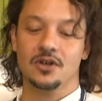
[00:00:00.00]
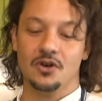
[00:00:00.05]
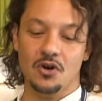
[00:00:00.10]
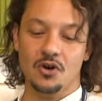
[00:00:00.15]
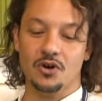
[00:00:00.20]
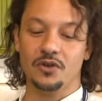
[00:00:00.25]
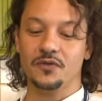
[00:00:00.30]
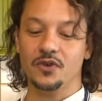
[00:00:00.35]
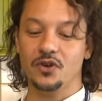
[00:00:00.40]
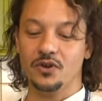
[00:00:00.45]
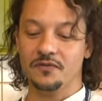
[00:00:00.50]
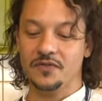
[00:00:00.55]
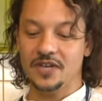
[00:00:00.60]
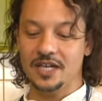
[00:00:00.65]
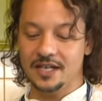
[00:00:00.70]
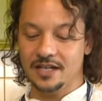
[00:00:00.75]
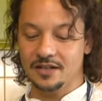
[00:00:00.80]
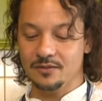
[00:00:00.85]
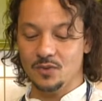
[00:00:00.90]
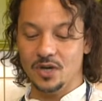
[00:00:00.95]
Or if you're a
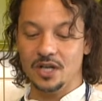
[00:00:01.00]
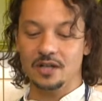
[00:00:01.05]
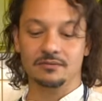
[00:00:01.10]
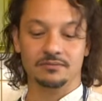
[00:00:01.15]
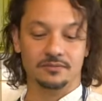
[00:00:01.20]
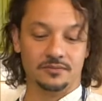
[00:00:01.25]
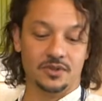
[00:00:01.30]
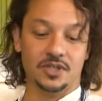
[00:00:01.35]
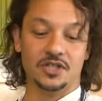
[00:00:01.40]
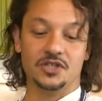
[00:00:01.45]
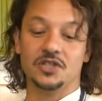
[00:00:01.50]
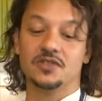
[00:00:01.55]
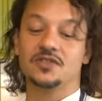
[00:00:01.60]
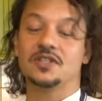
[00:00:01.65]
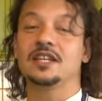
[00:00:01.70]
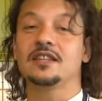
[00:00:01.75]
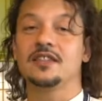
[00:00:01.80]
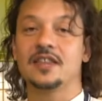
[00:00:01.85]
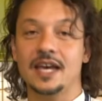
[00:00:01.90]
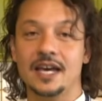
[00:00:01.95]
vegan, well, you can just
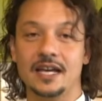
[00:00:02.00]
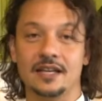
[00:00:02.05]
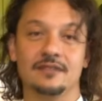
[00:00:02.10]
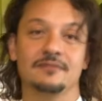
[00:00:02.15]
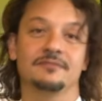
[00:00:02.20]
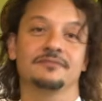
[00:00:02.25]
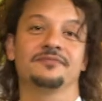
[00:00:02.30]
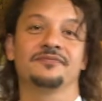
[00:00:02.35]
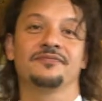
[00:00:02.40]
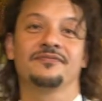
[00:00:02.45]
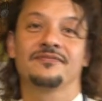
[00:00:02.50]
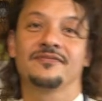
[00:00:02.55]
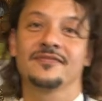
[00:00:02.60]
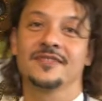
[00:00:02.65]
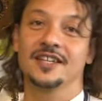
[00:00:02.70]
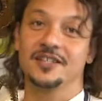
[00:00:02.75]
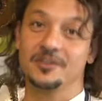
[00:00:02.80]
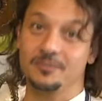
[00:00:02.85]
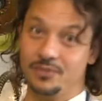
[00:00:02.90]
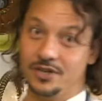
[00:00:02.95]
eat that.
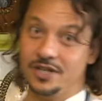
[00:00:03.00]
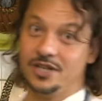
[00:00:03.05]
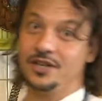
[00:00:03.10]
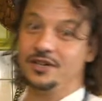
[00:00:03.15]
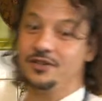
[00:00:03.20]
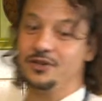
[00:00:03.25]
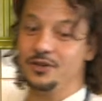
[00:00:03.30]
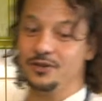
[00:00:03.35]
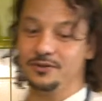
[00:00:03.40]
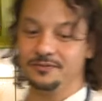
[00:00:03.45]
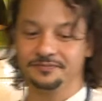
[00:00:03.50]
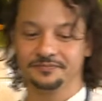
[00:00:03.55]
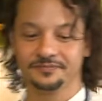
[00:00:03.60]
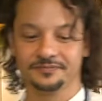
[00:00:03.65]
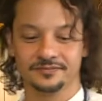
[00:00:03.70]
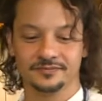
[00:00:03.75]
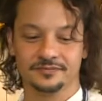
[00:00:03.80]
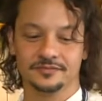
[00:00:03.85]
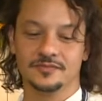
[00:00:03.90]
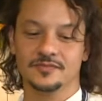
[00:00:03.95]
It's pretty good too,
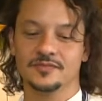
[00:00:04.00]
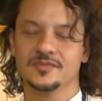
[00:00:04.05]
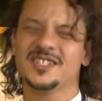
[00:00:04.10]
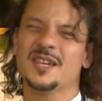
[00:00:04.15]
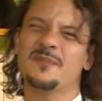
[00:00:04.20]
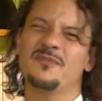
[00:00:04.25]
except